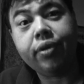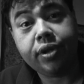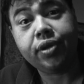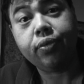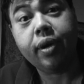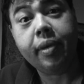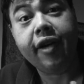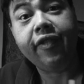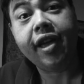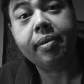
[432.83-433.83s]
which is where
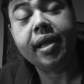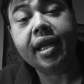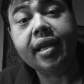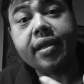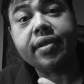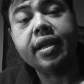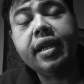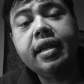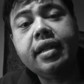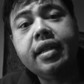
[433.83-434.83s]
my family is.
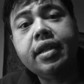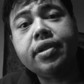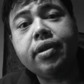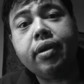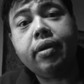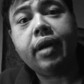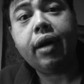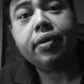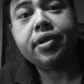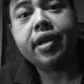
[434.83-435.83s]
So
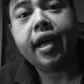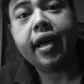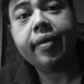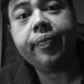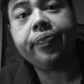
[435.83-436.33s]
I would say,